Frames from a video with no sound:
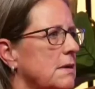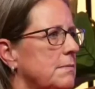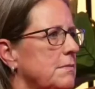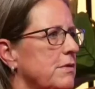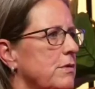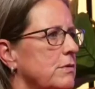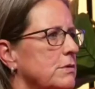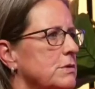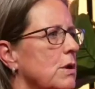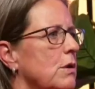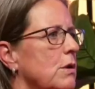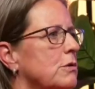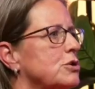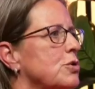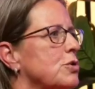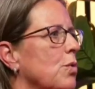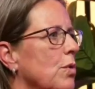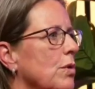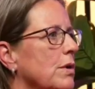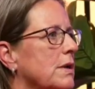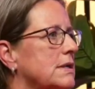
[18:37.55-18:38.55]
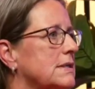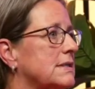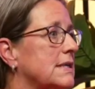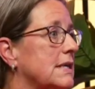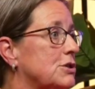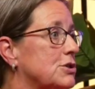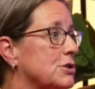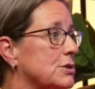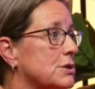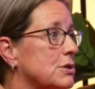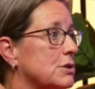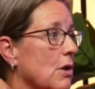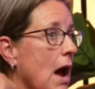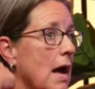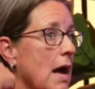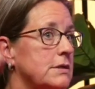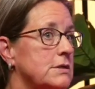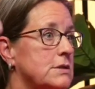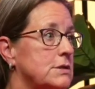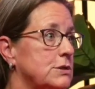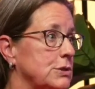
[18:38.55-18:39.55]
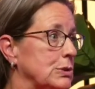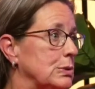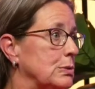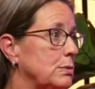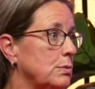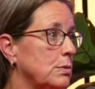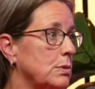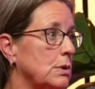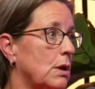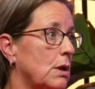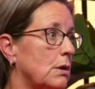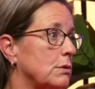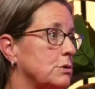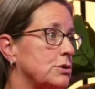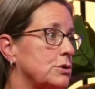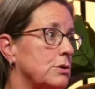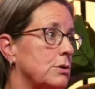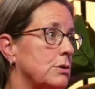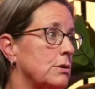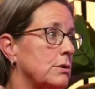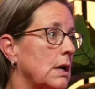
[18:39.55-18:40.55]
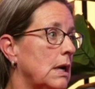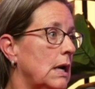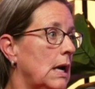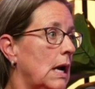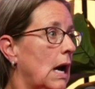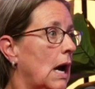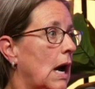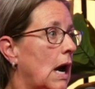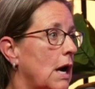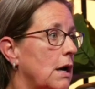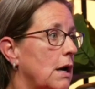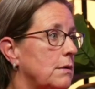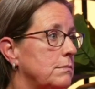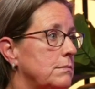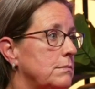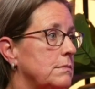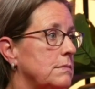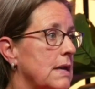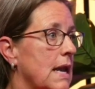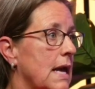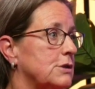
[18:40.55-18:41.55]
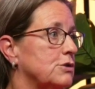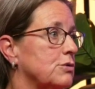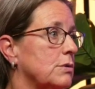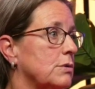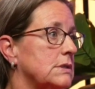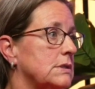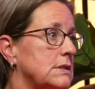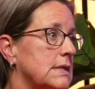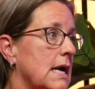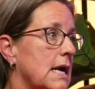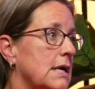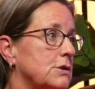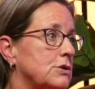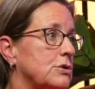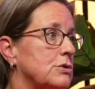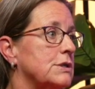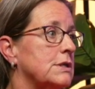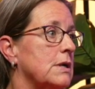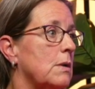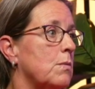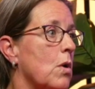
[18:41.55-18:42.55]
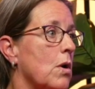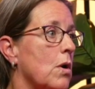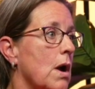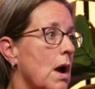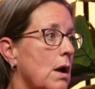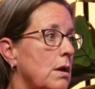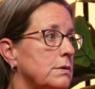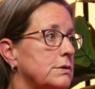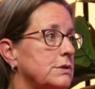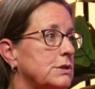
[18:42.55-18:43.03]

those larger organizations are on to larger natural disasters somewhere else. So